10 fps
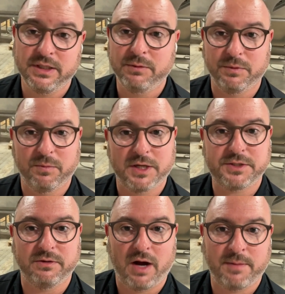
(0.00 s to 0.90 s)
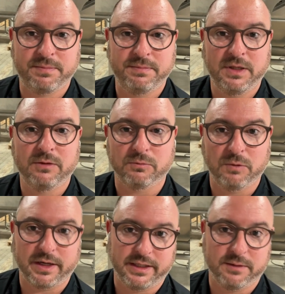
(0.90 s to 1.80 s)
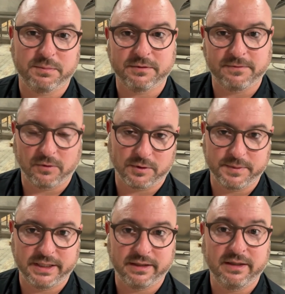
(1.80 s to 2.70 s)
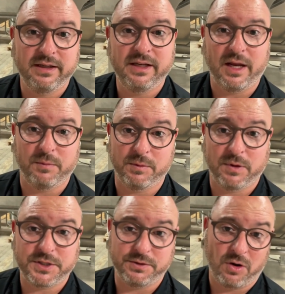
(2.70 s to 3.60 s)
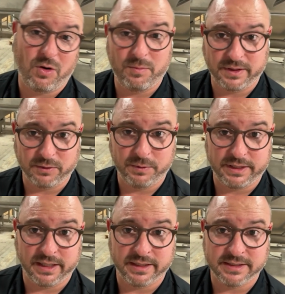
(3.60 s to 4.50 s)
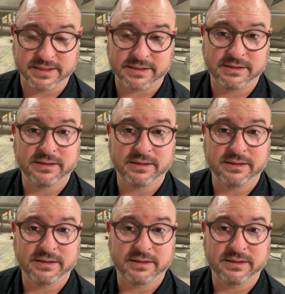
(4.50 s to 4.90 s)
We want you up, running, performing, and we want you home on the weekends,